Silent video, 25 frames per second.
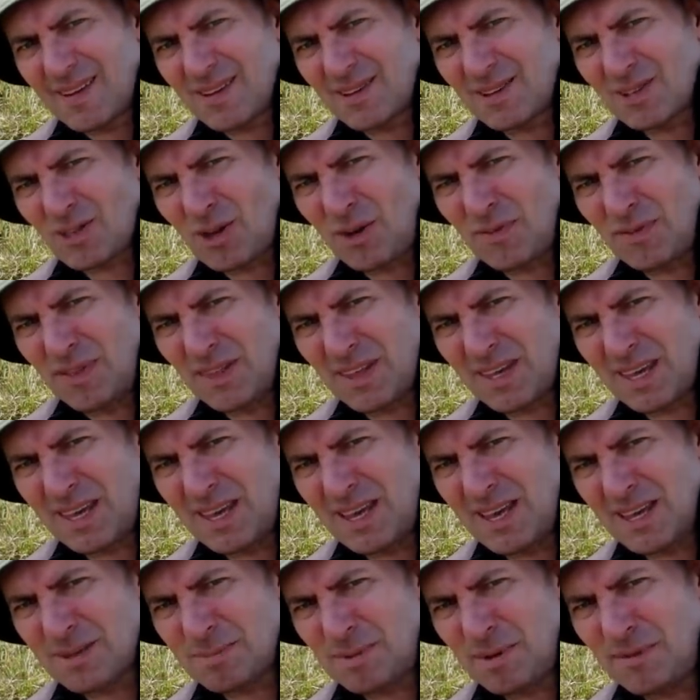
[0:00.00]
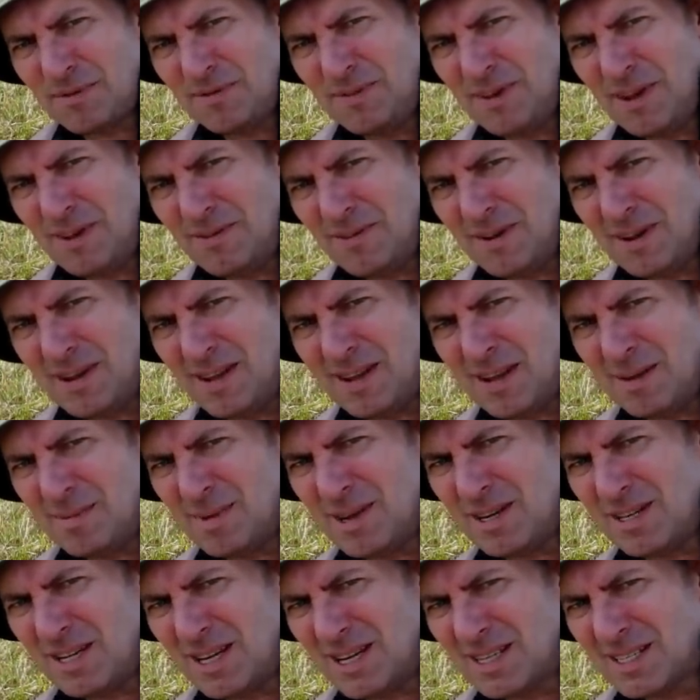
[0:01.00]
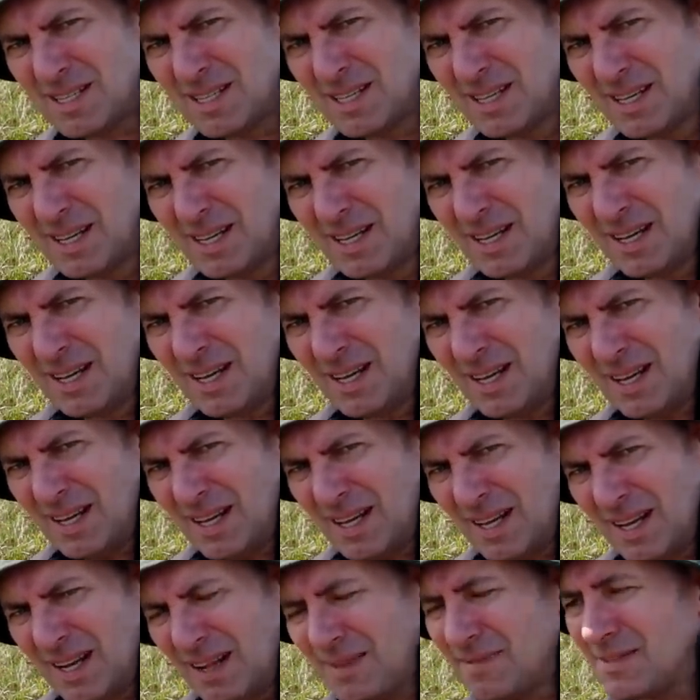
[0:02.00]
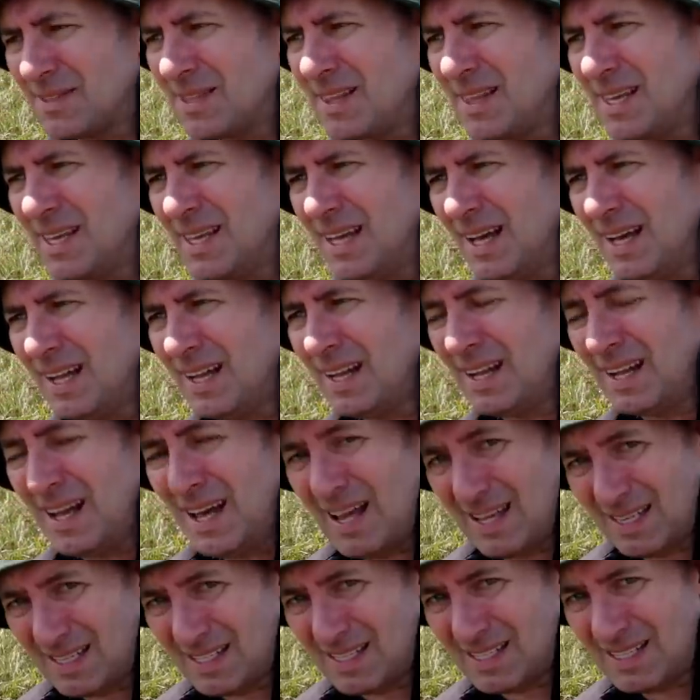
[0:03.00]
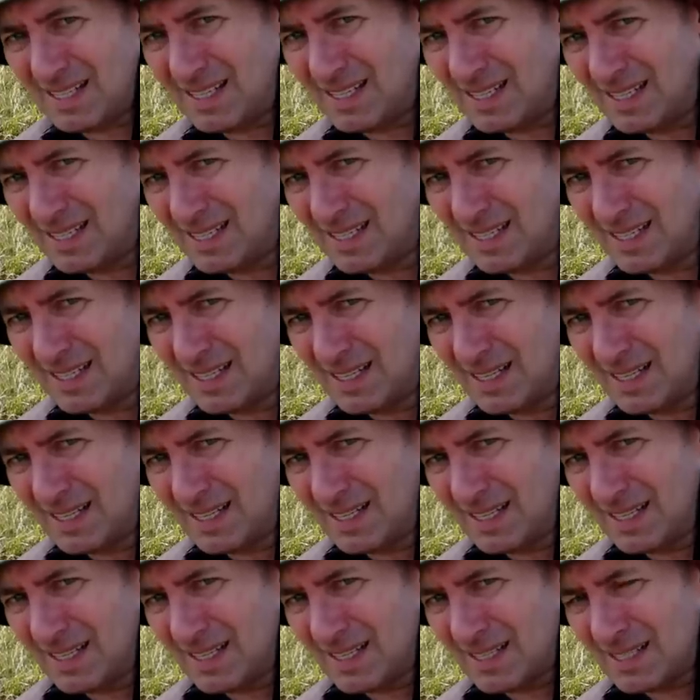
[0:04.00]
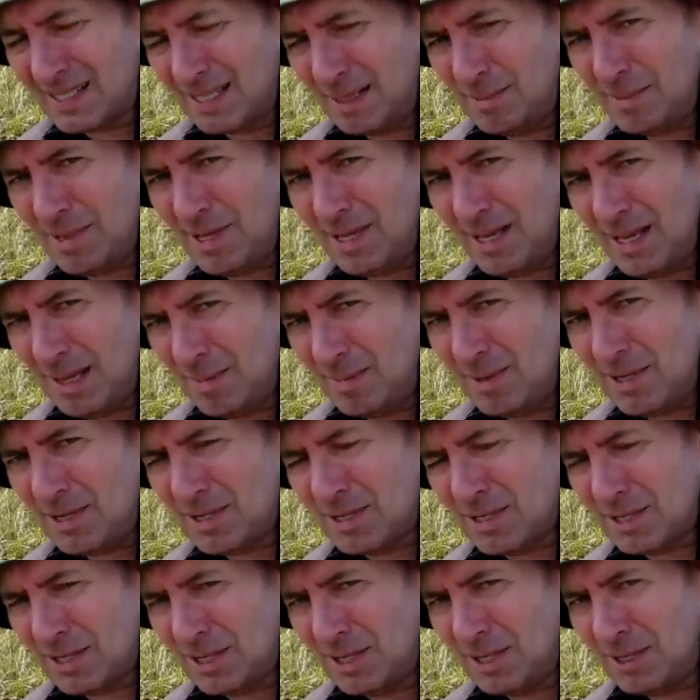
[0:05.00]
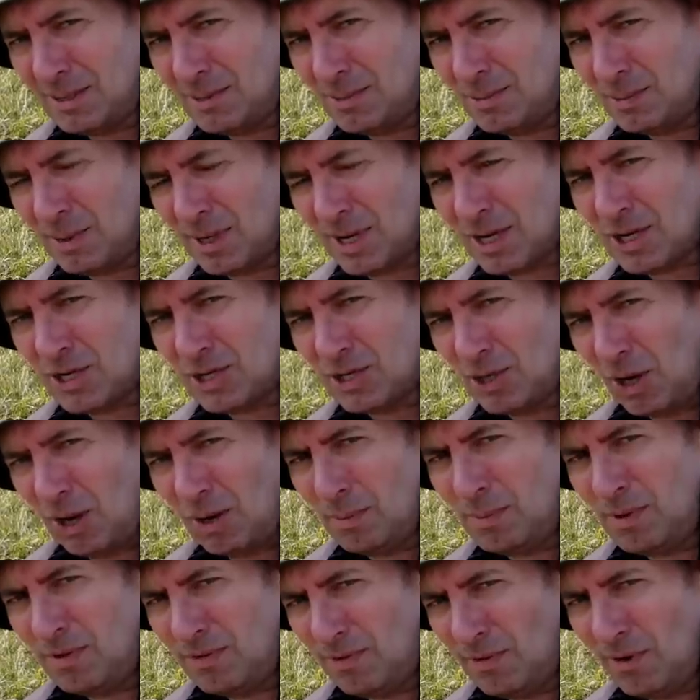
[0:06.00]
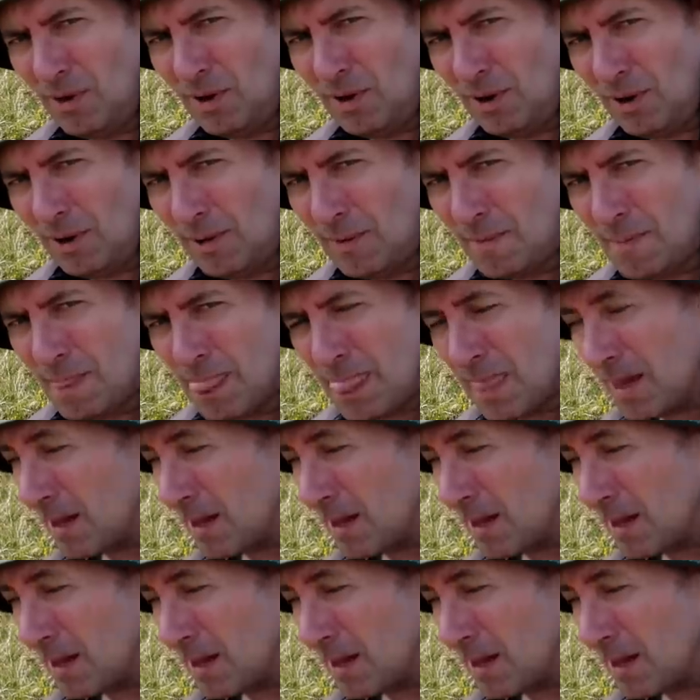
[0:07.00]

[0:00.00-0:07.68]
So it's often the case my favourite image is left to the last. Similar image to what I shot before,